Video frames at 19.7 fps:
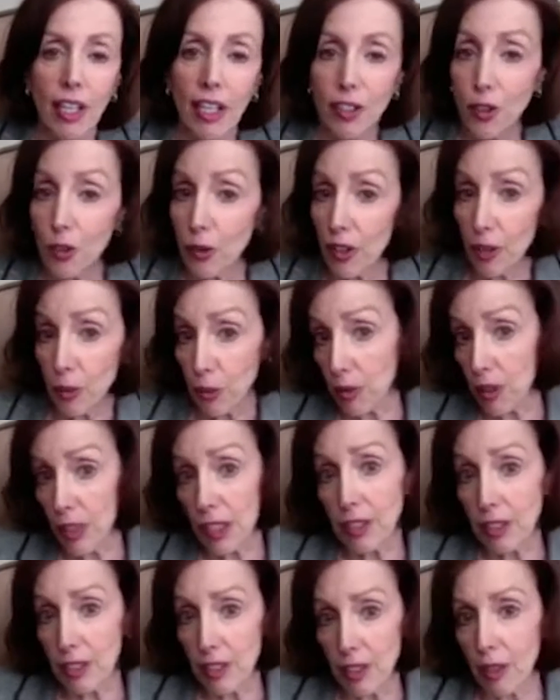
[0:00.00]
And so I can
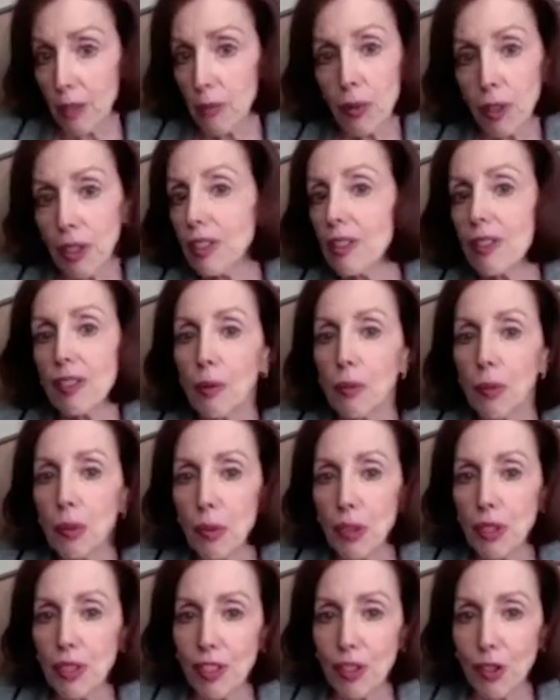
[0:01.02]
relate to them because I'm a
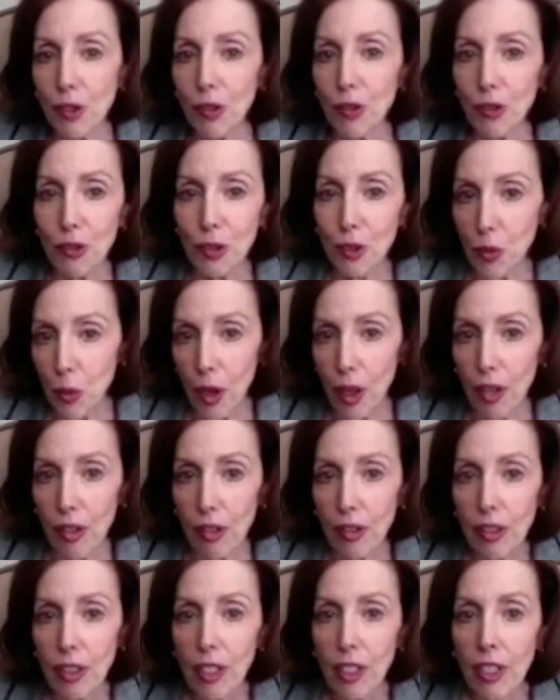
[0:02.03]
business owner as
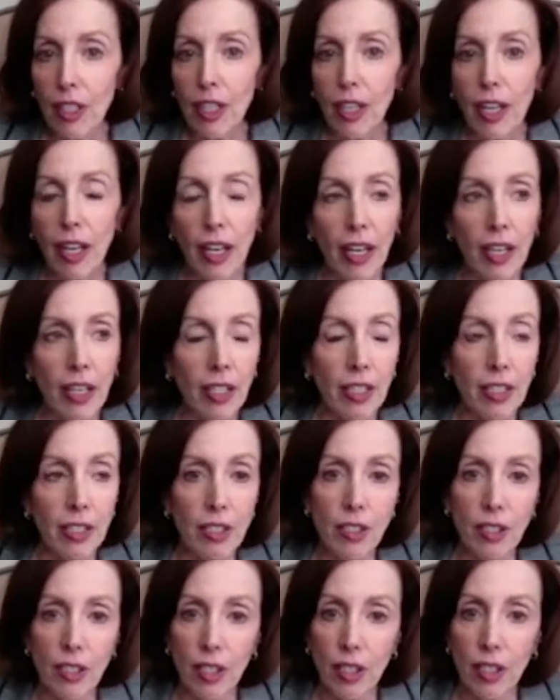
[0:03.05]
well.
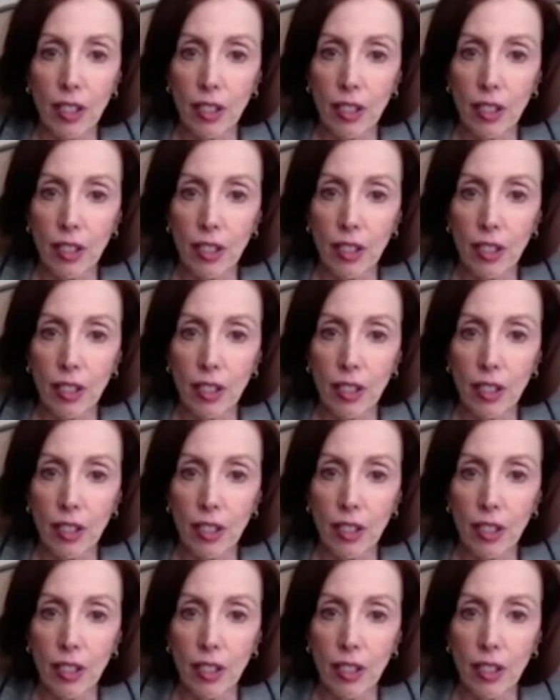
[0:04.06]
And